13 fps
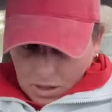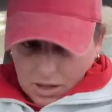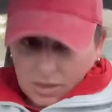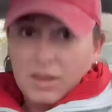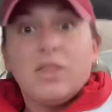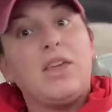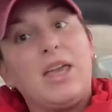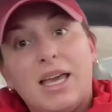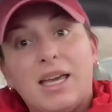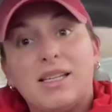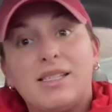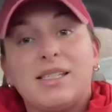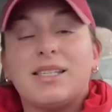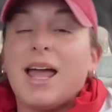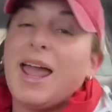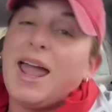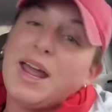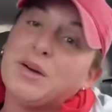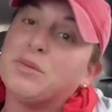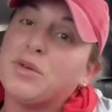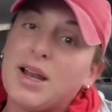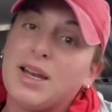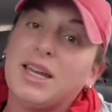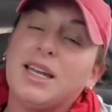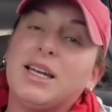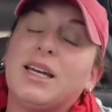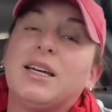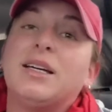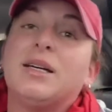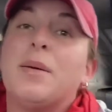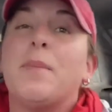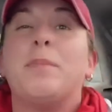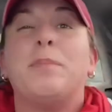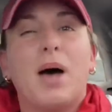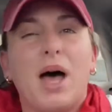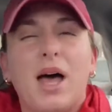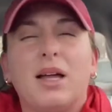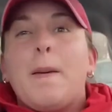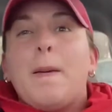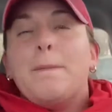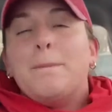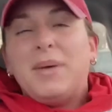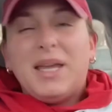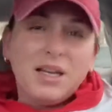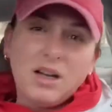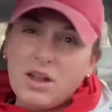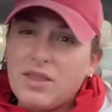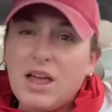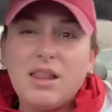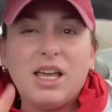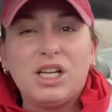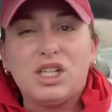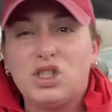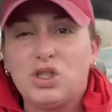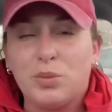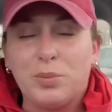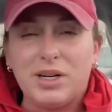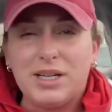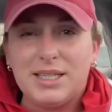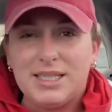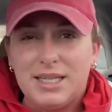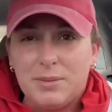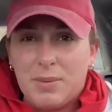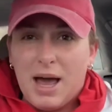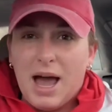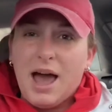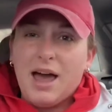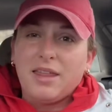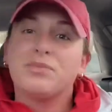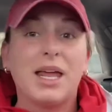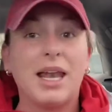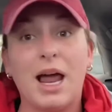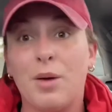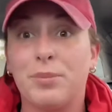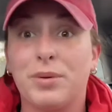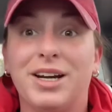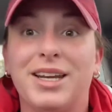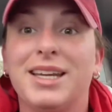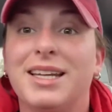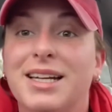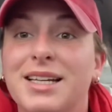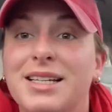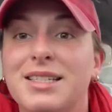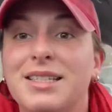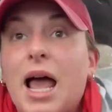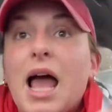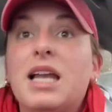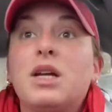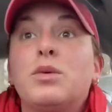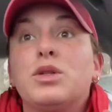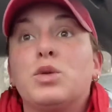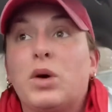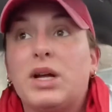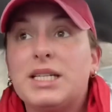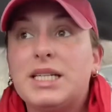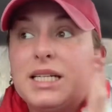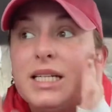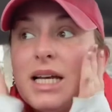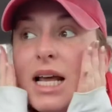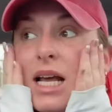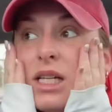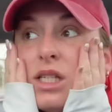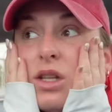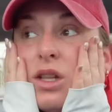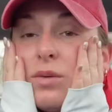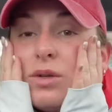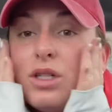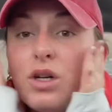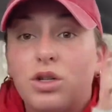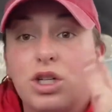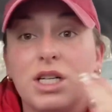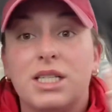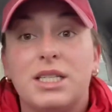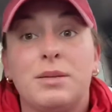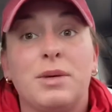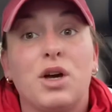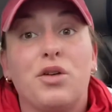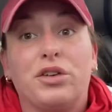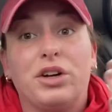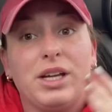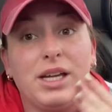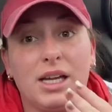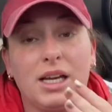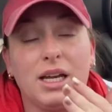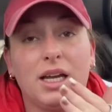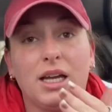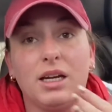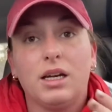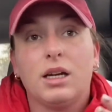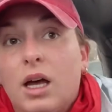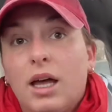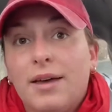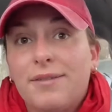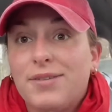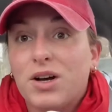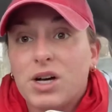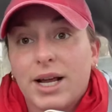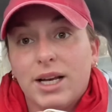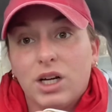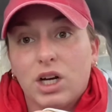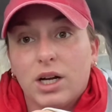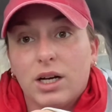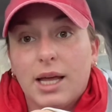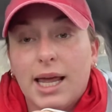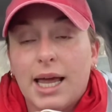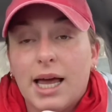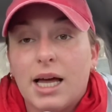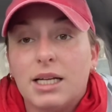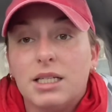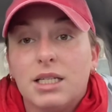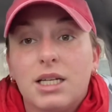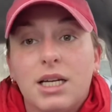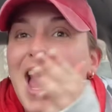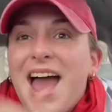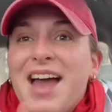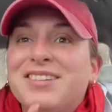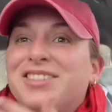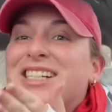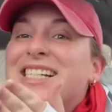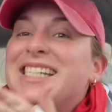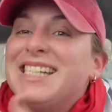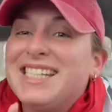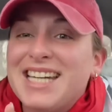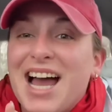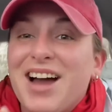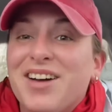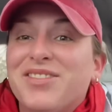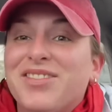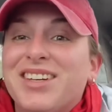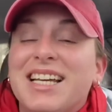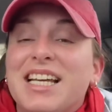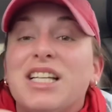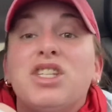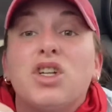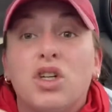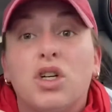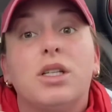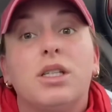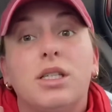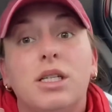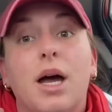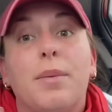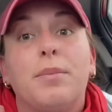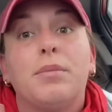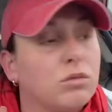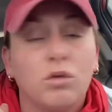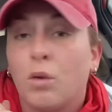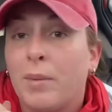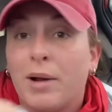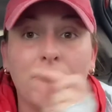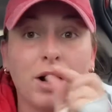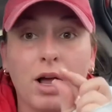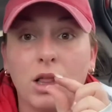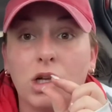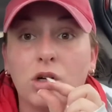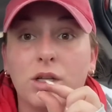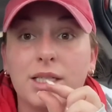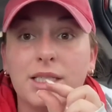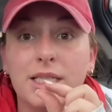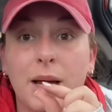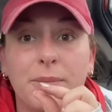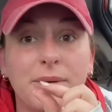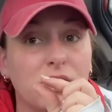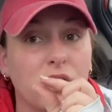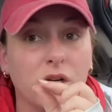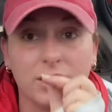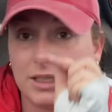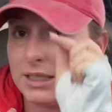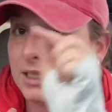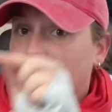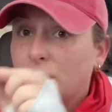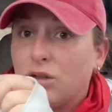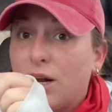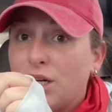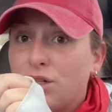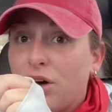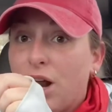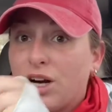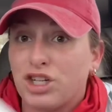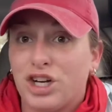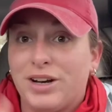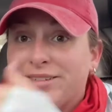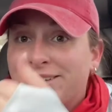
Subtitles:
The thing is I hate running, but being on that like super easy path and how pretty it is, and it was windy today, so there was no chance in me overheating. It felt kind of good. And every step is a good step, no matter how little the step, as long as it's in the right direction.